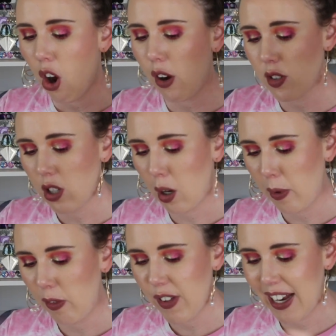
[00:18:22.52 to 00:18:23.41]
On top
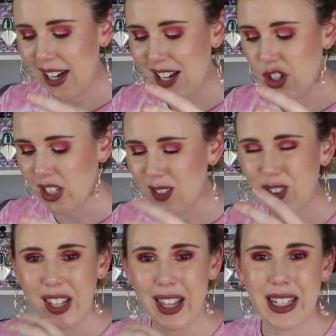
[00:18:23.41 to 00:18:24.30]
of that, I just
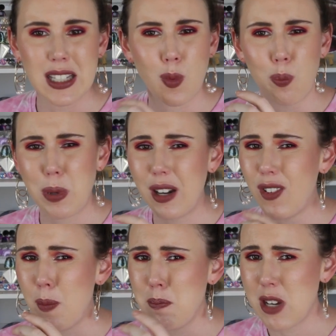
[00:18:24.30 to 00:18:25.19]
feel like it's a bit
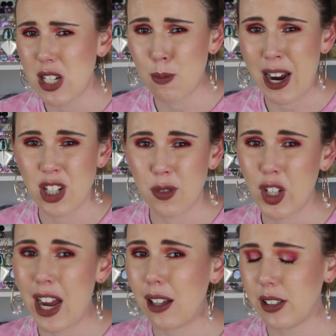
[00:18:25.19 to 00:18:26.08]
of a mishmash of
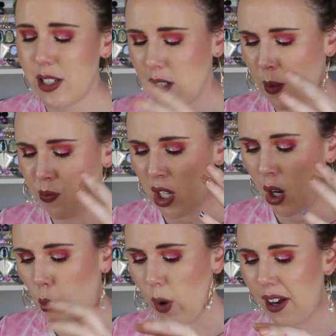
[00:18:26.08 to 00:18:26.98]
colors
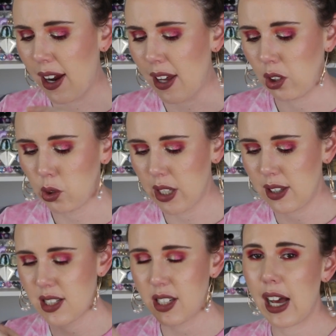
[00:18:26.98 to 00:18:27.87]
when I look at
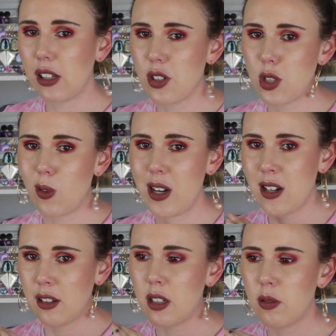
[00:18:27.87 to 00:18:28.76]
this color story,
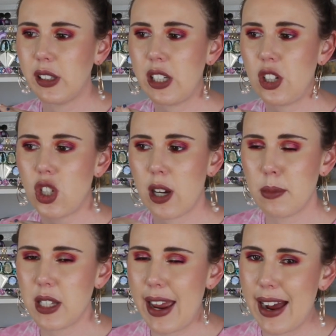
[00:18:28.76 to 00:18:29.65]
nothing really
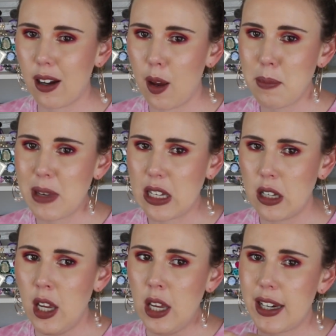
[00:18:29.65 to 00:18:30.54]
jumps out at
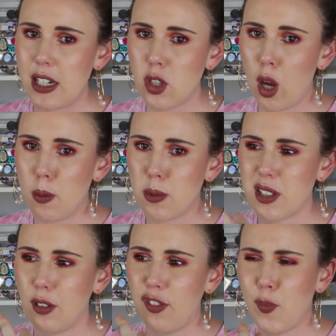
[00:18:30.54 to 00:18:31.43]
me in terms
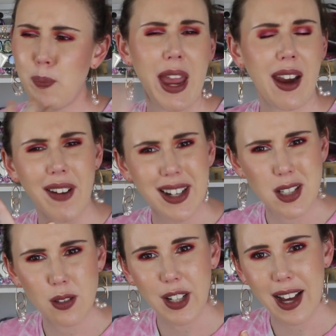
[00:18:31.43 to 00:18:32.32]
of
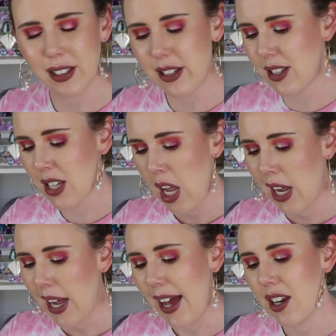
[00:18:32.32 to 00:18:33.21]
pairings of colors,
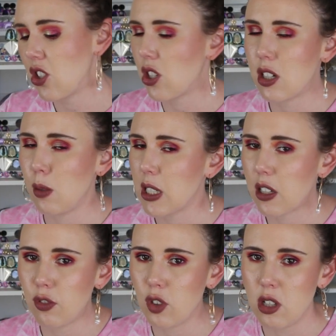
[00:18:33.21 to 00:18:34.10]
and it's just a bit
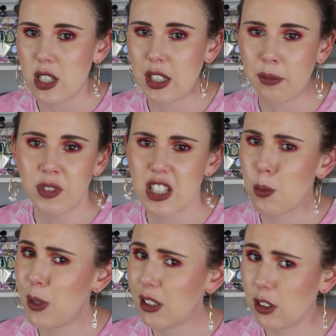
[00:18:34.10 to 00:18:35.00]
confusing.
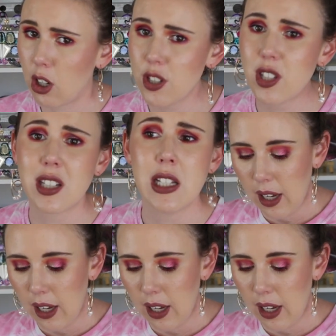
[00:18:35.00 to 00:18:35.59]
It's a bit lost.